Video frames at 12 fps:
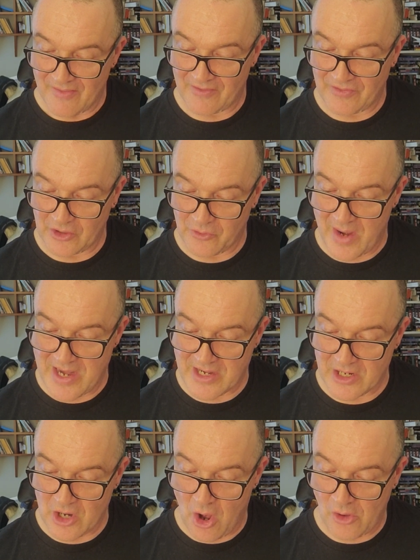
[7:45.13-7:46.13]
that the
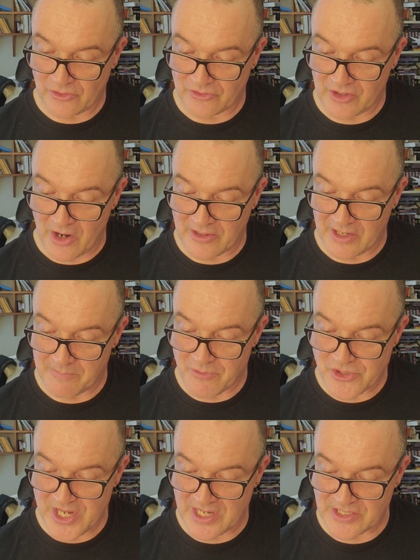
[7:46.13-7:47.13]
great continent
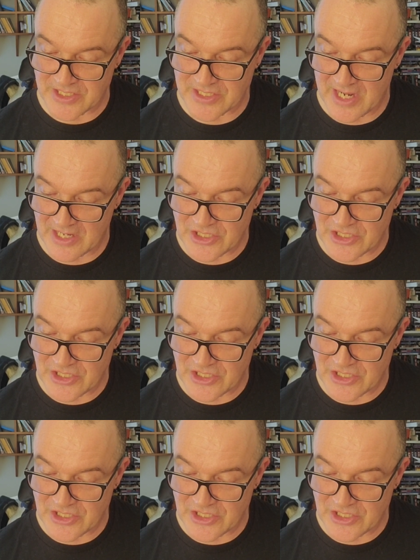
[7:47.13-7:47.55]
presents,